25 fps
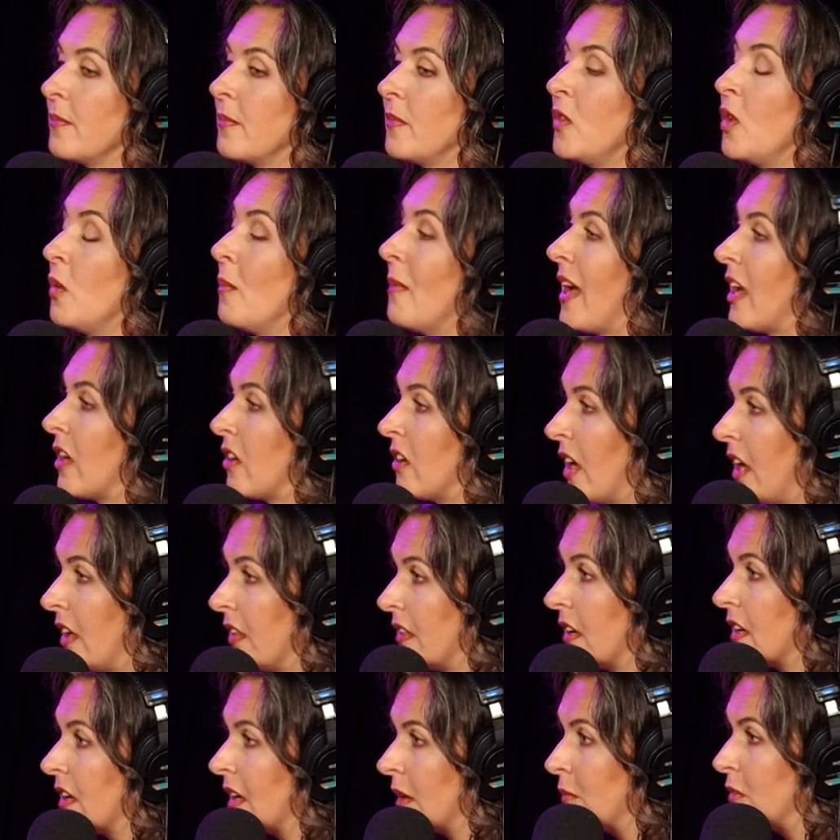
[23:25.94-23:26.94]
no matter how
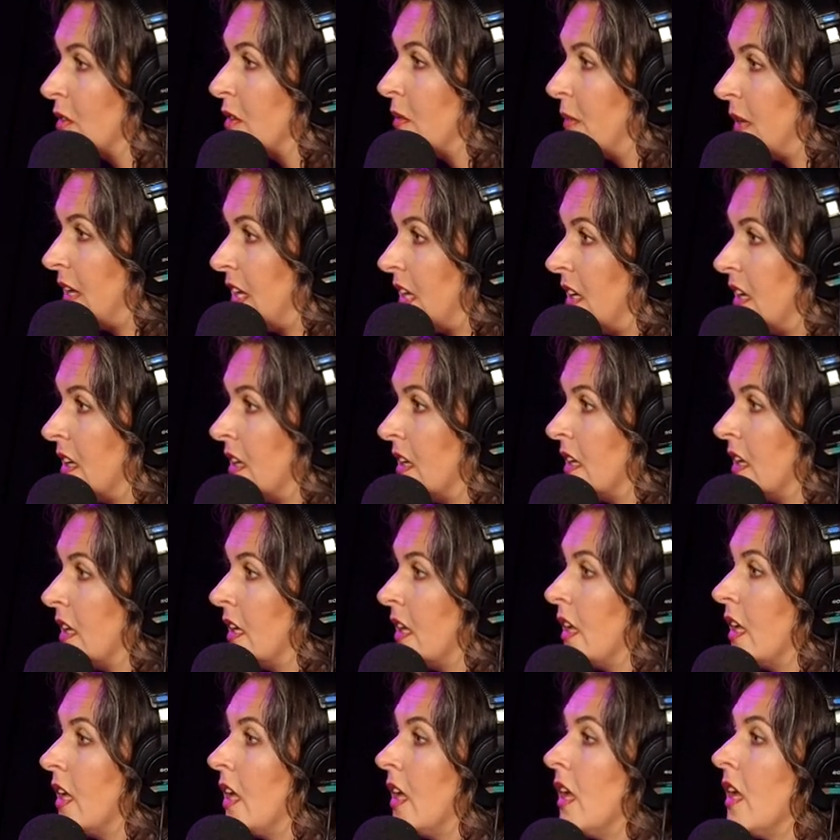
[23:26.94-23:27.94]
they come to be.
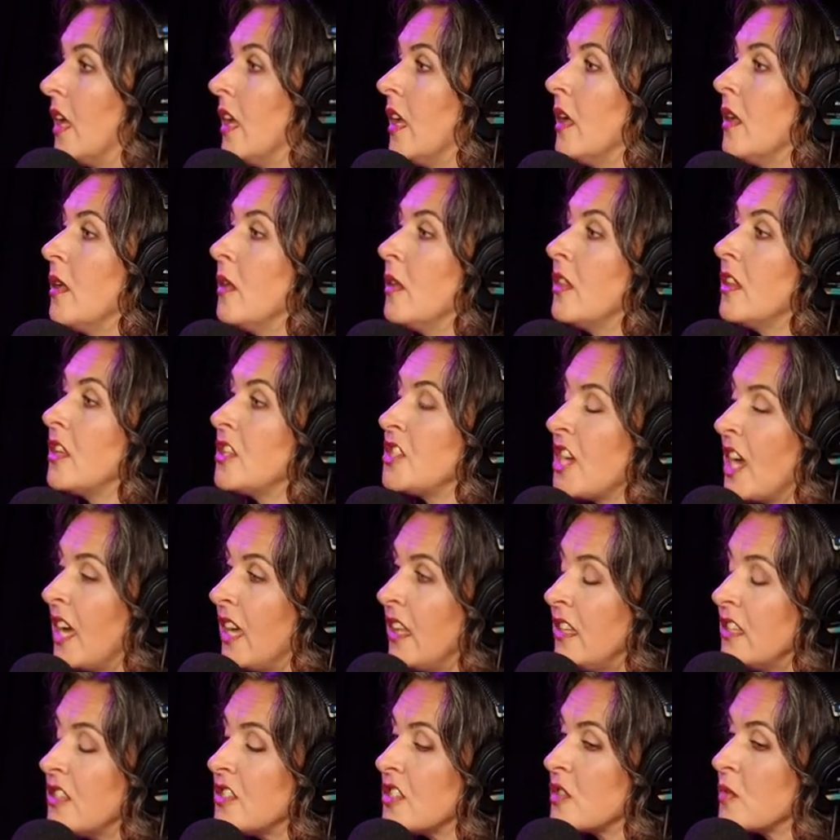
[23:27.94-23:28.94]
Right. The
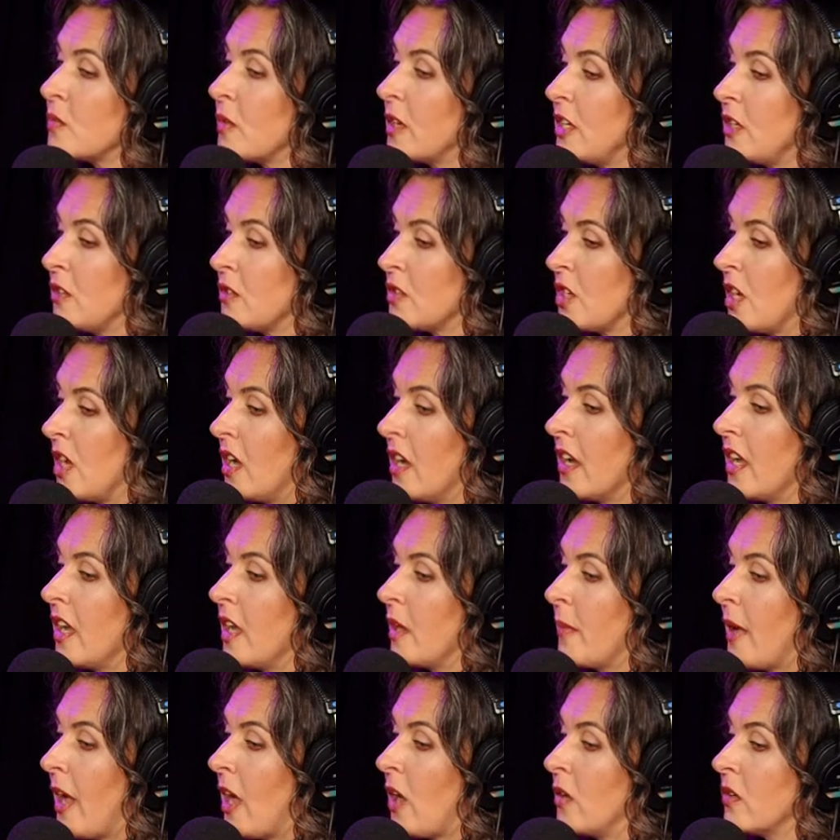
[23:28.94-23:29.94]
challenge is when you're
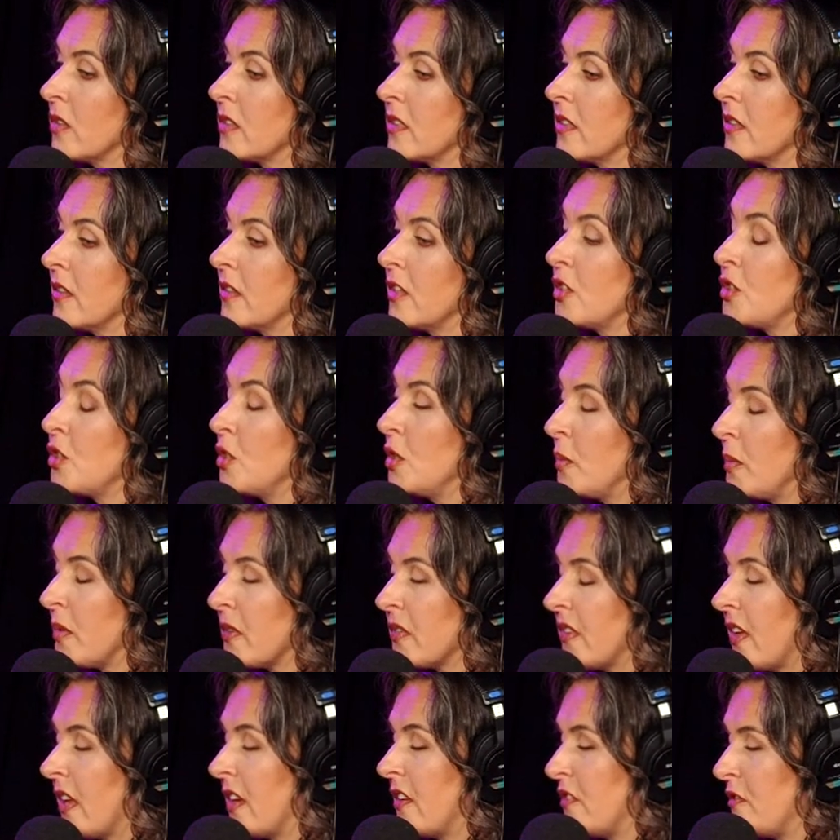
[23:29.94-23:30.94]
talking about the
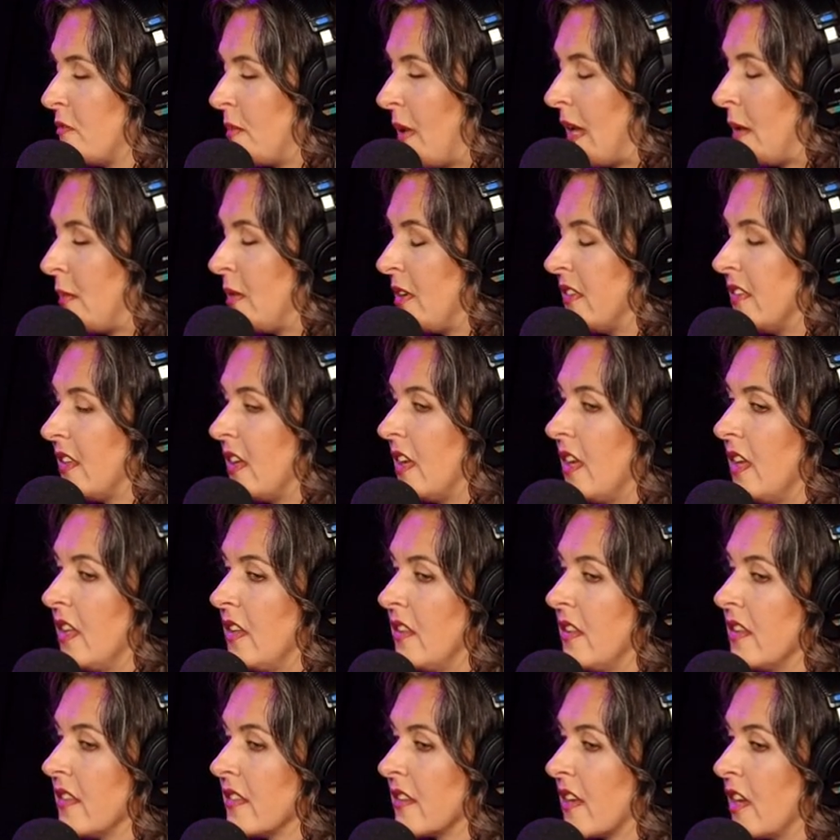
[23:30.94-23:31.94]
2% of babies
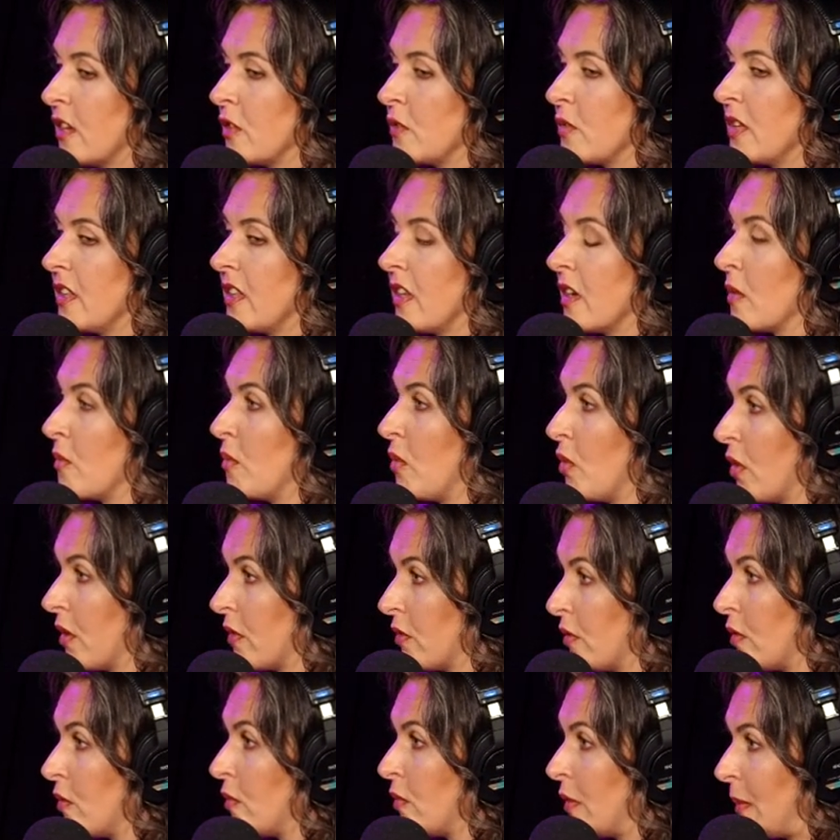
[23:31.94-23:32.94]
in this country that are
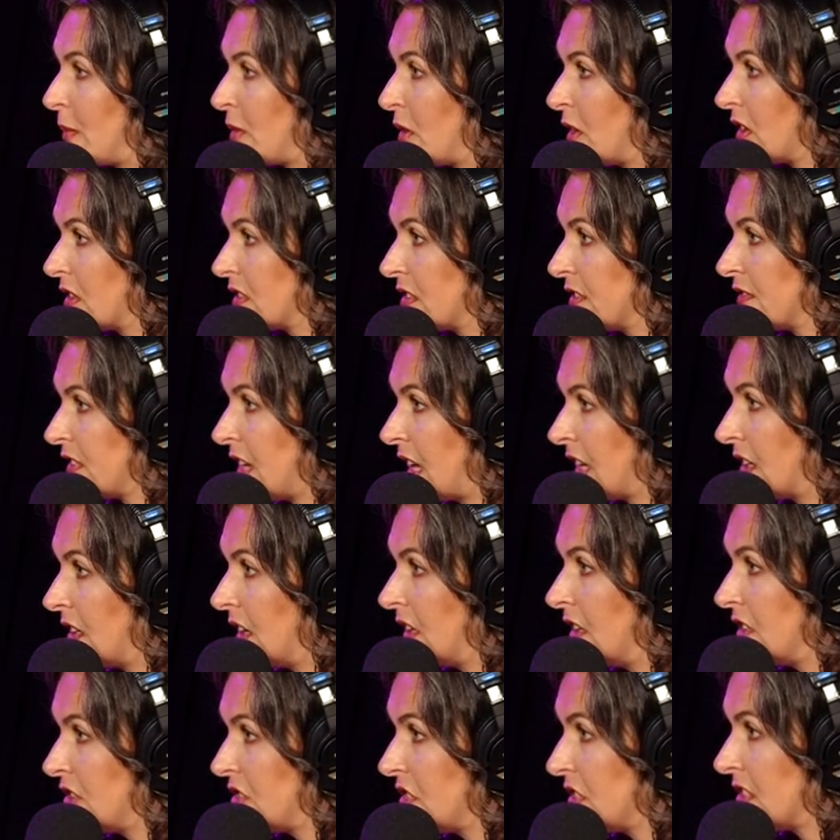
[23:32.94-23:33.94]
born through reproductive
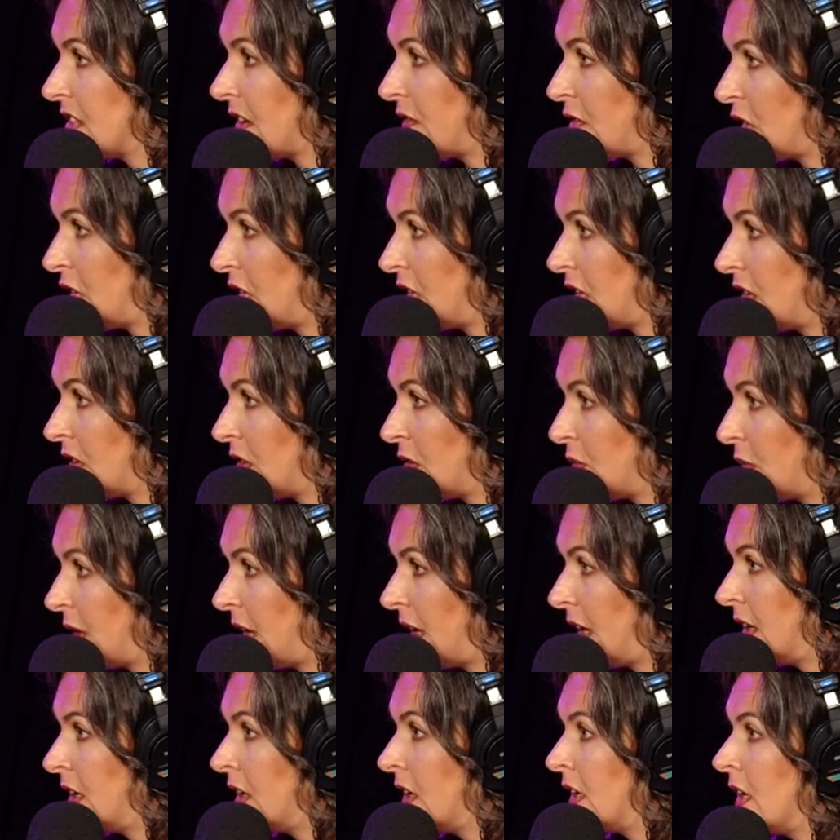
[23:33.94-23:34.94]
technologies every year,
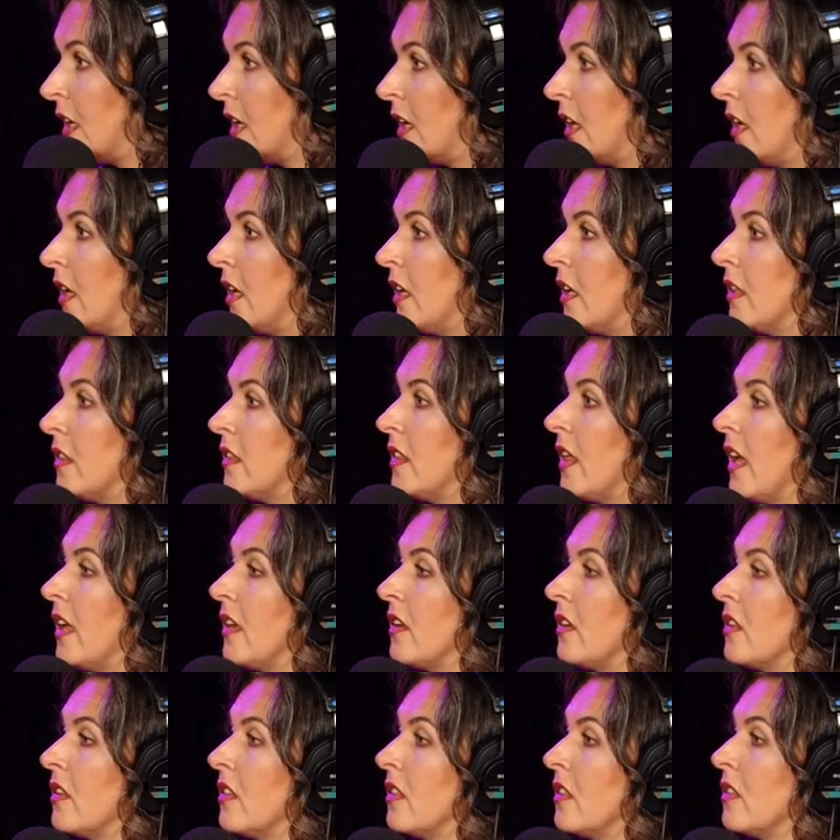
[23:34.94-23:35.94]
right?
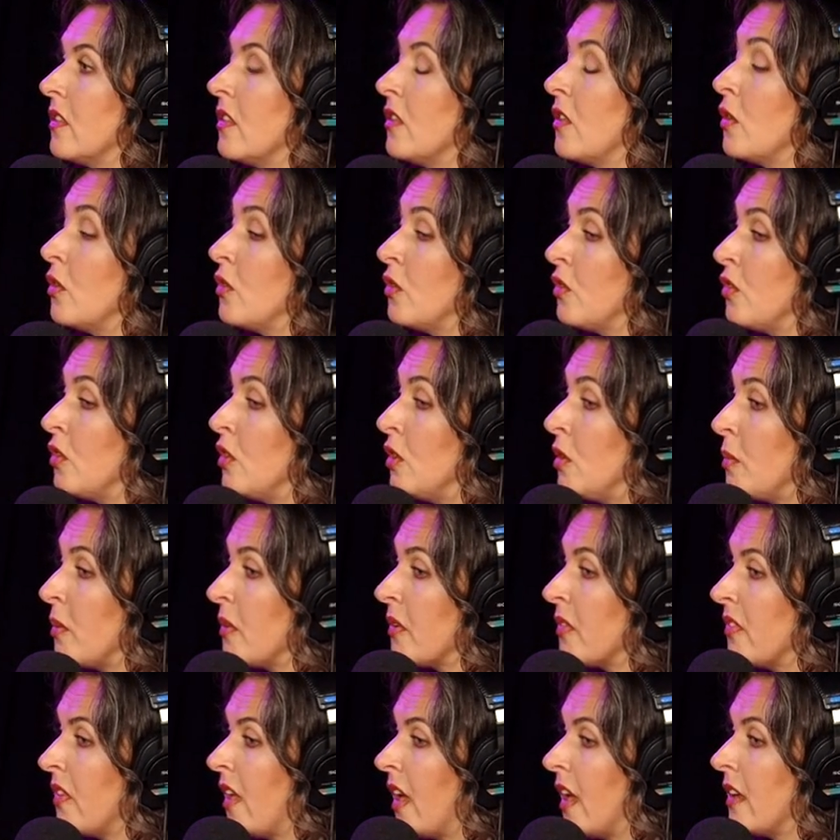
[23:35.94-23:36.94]
That those
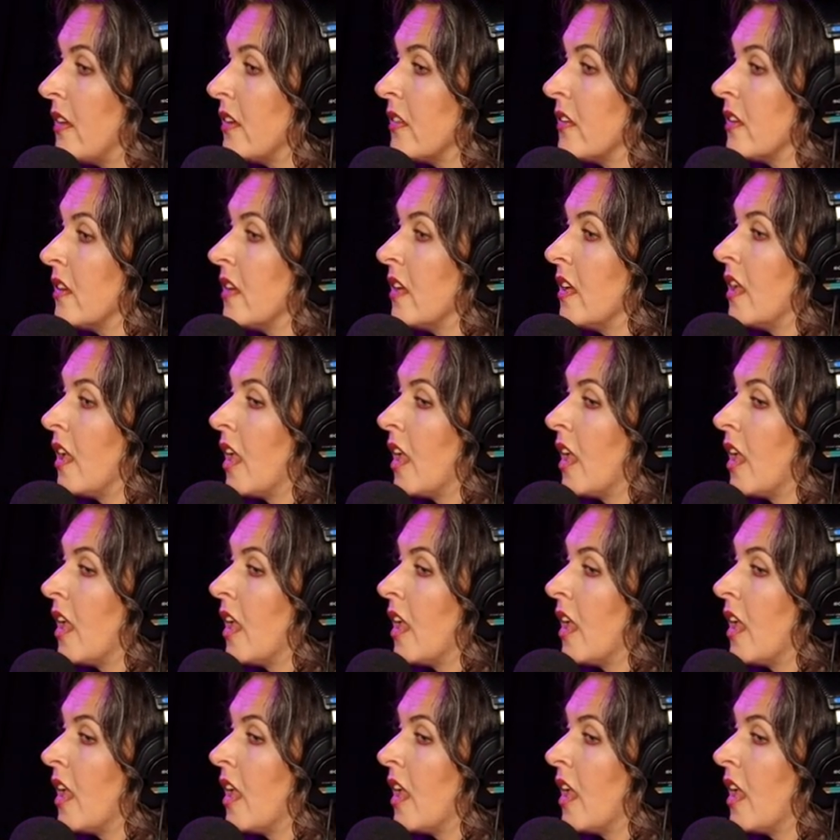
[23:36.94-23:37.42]
2%